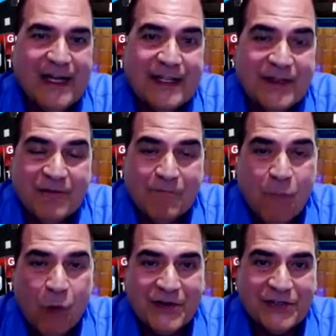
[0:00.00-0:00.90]
They're
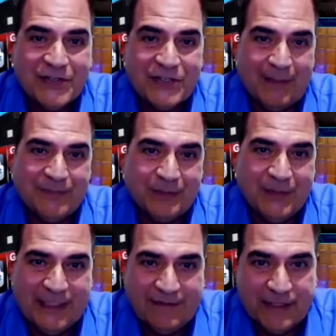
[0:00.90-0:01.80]
more
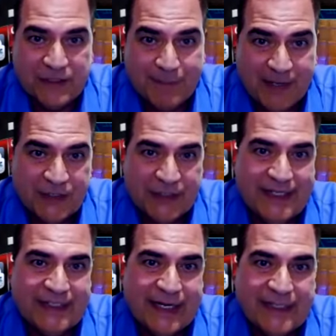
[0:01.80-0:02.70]
susceptible, even especially
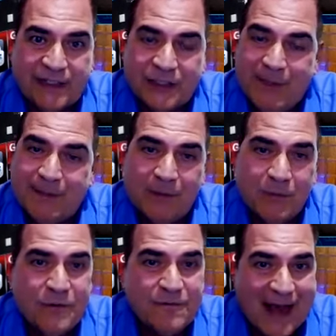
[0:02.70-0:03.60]
these days, because people
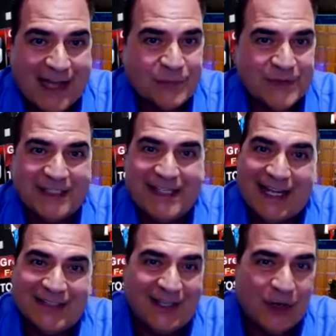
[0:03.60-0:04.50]
move fast with the
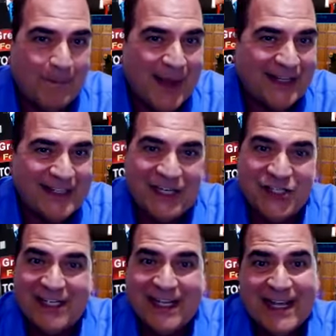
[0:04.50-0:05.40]
text. They don't pay
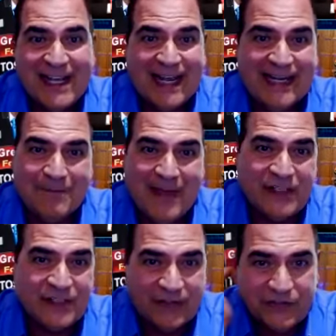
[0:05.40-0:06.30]
attention, and it makes
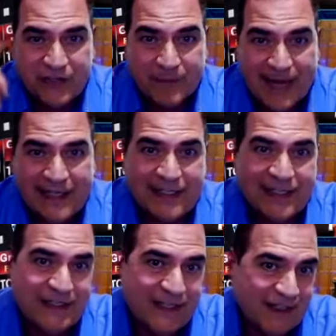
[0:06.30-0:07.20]
sense to them. AT
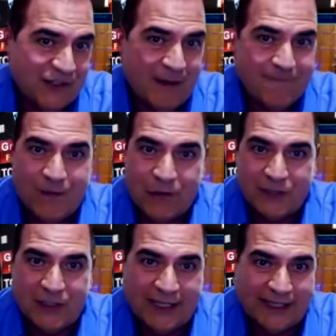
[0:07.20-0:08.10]
and T, it's my phone.
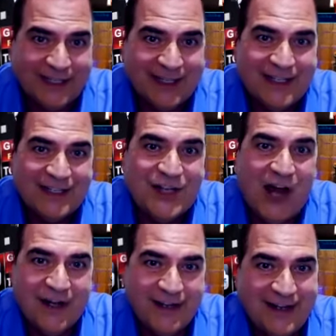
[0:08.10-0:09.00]
Click,
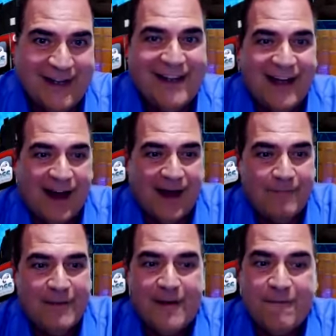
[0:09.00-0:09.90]
done.
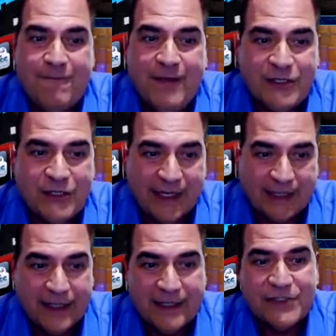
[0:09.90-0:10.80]
Um, vishing,
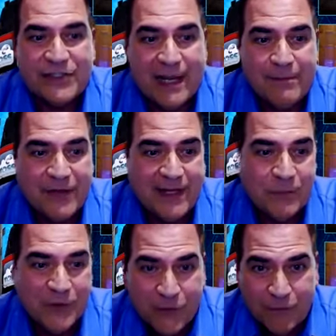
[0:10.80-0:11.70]
same thing
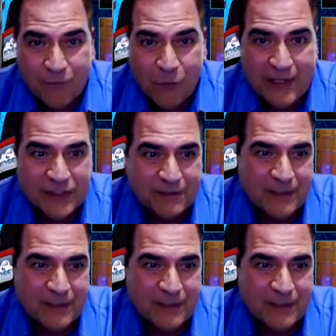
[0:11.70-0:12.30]
with your voice.